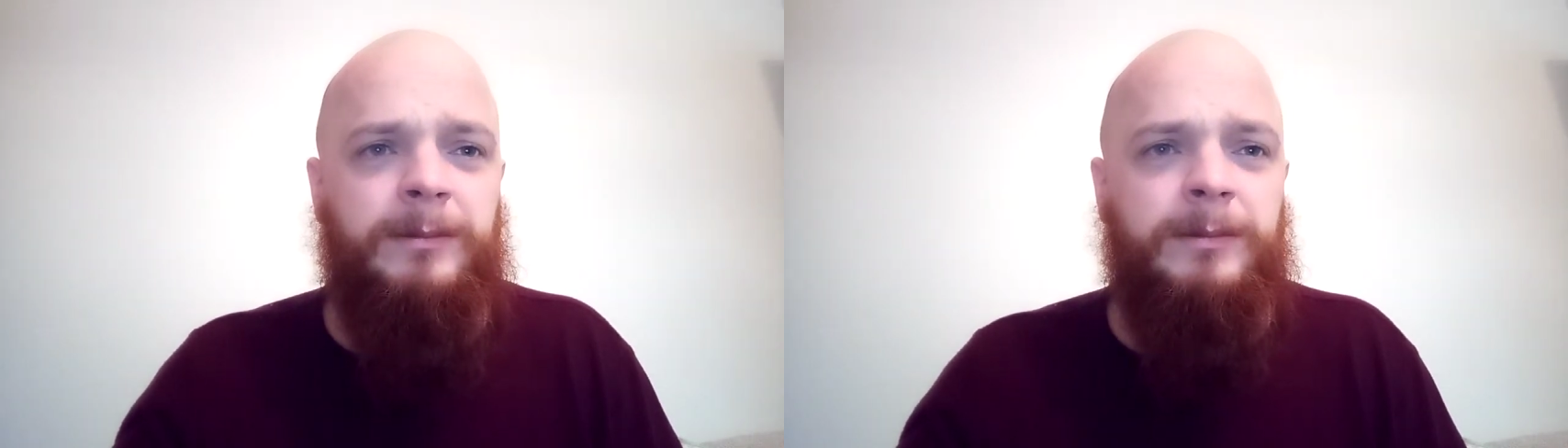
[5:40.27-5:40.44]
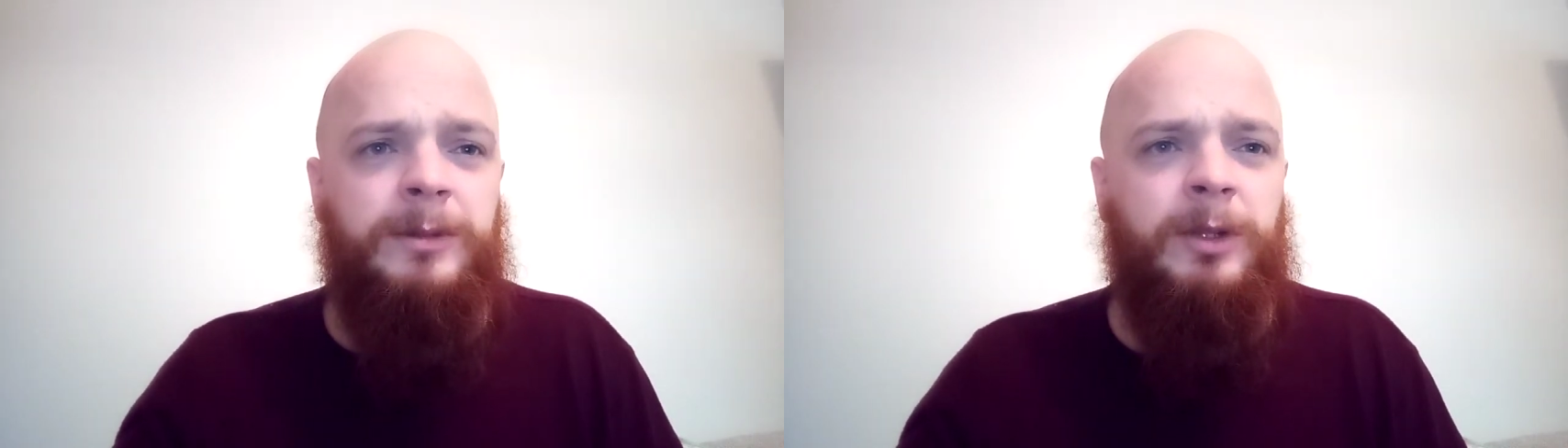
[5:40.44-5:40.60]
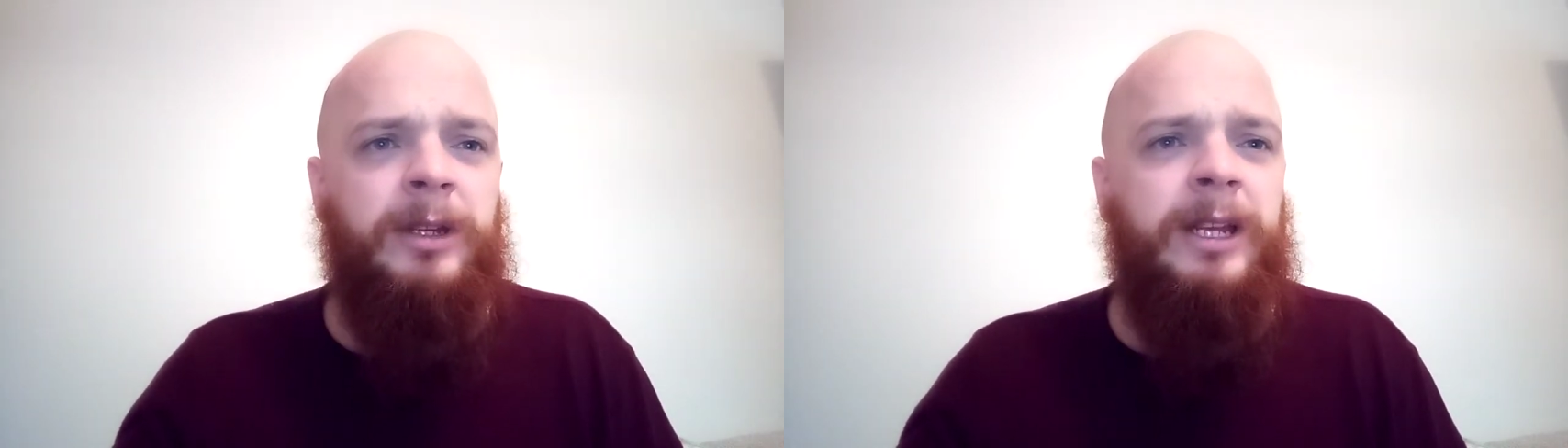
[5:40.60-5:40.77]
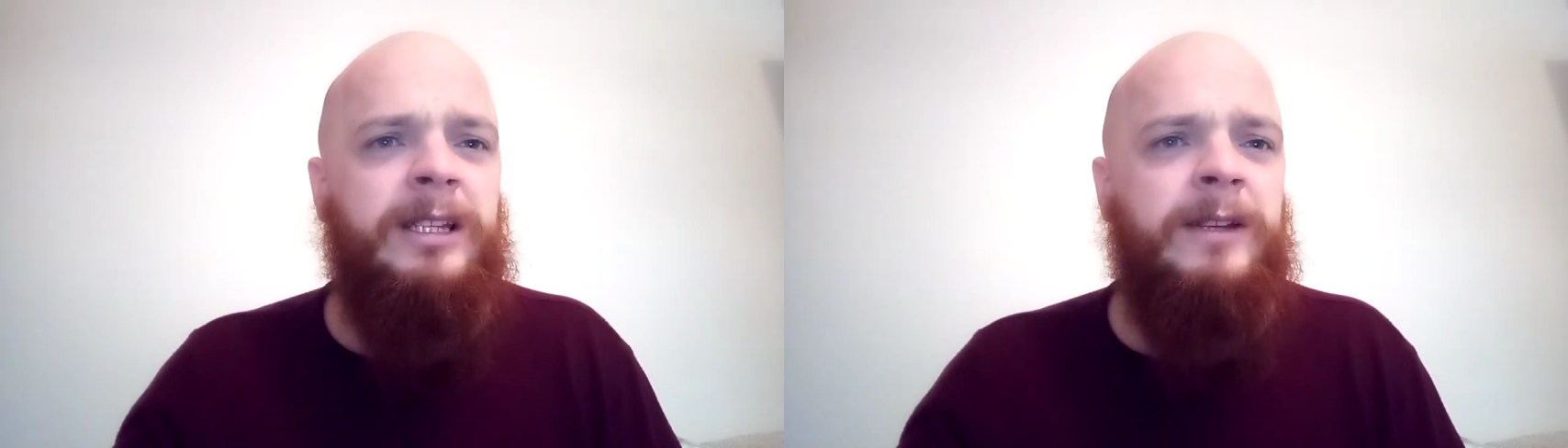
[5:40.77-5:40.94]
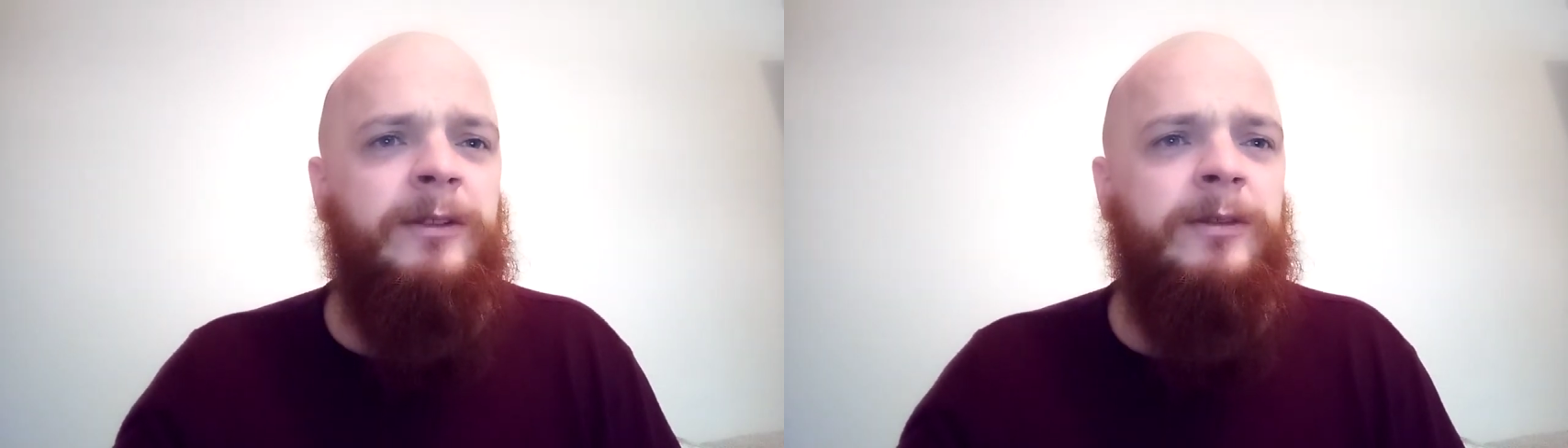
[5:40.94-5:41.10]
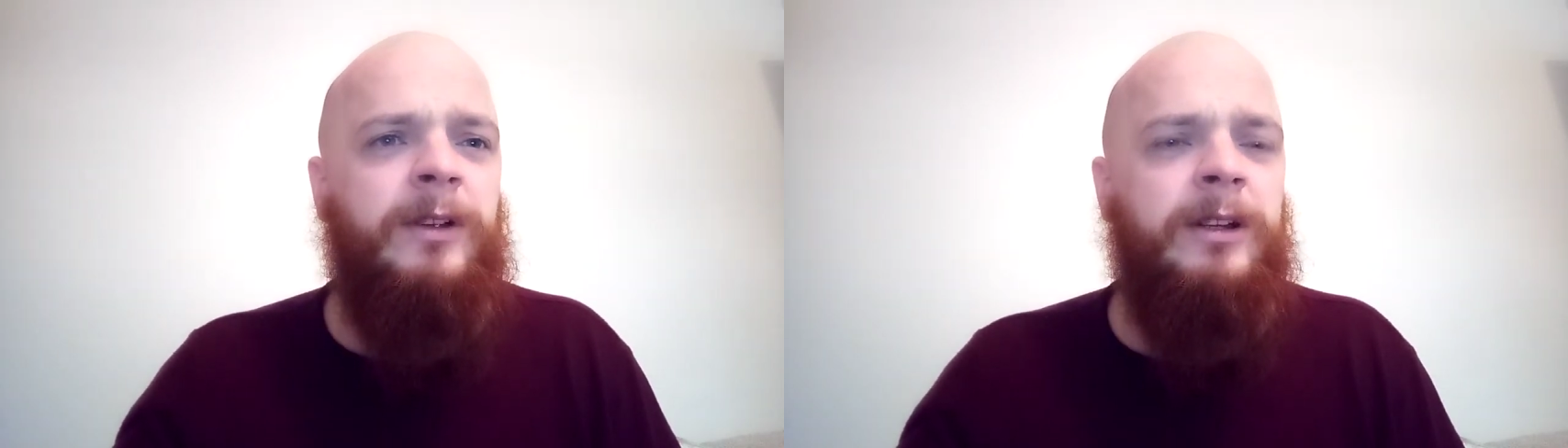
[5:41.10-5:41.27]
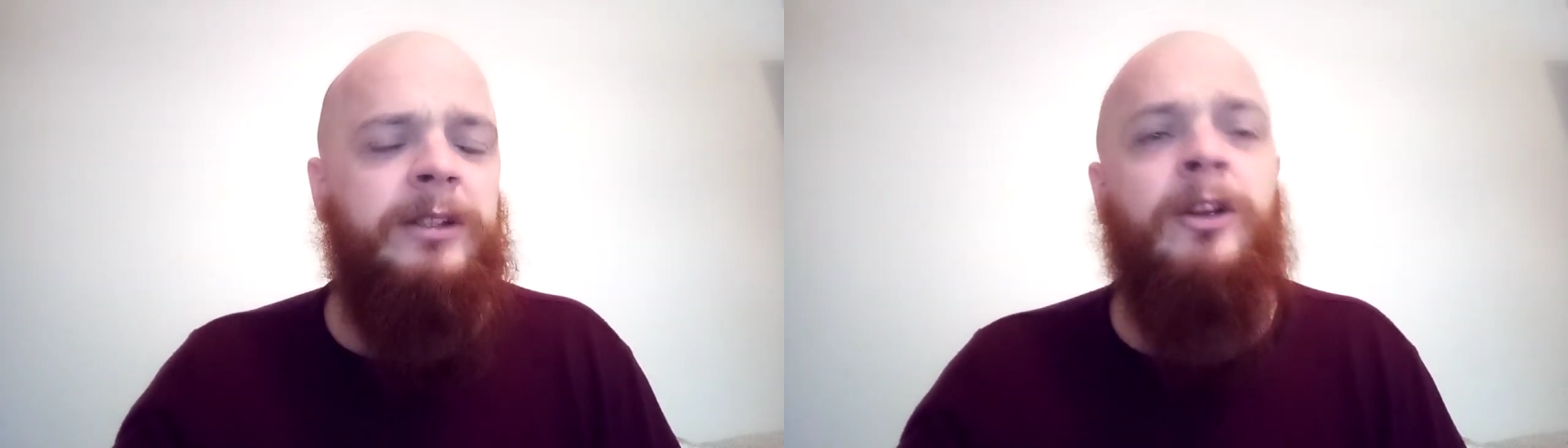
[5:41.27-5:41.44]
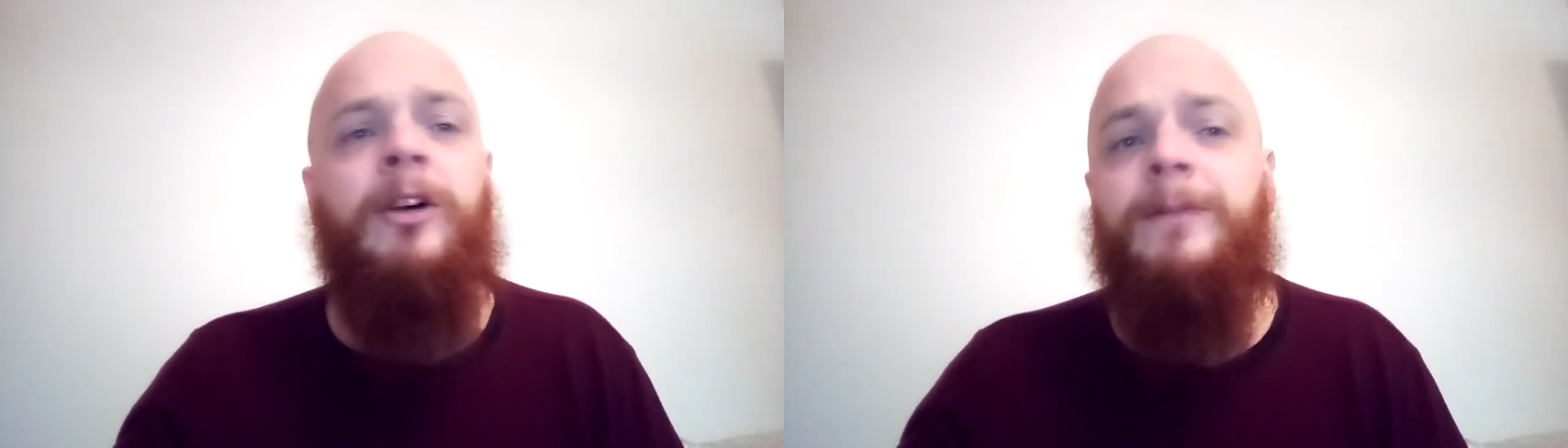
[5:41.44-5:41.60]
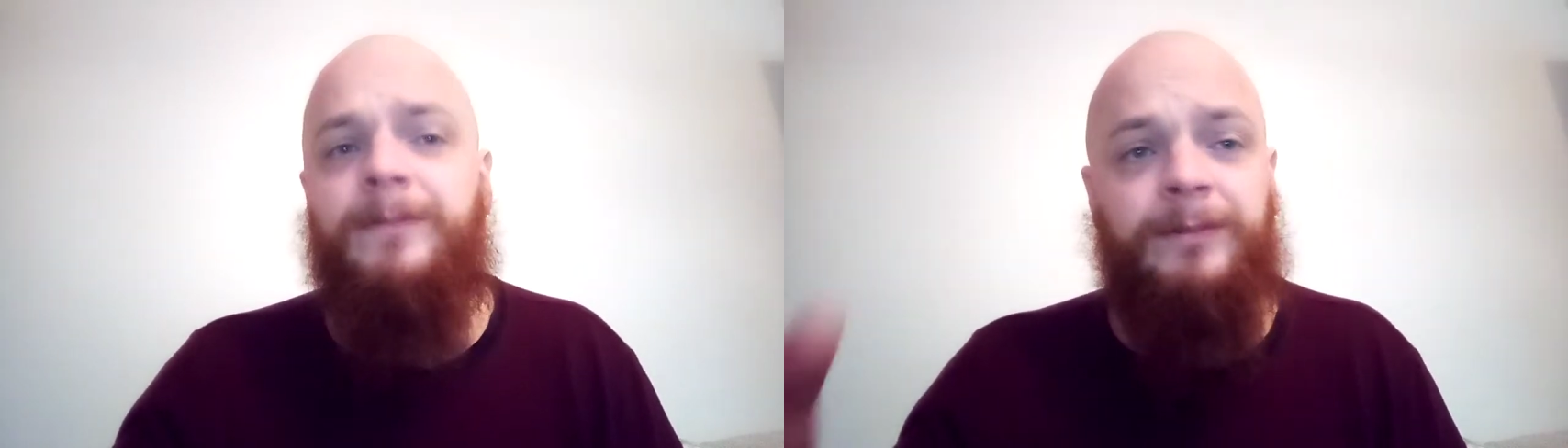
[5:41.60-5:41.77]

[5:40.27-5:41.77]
Sorry guys, I've just fucking... No.